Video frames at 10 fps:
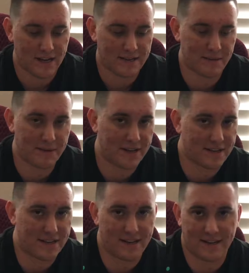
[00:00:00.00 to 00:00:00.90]
Some days
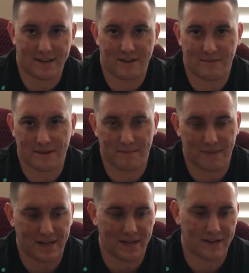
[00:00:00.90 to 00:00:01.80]
I didn't do as
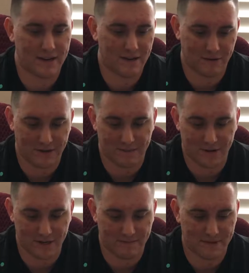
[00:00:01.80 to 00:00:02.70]
many or as
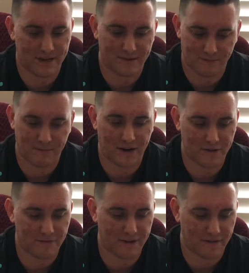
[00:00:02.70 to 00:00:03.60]
much, but it's around
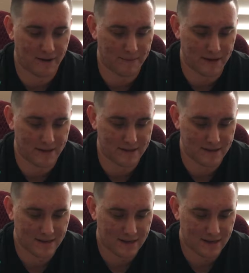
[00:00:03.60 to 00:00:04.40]
25 minutes.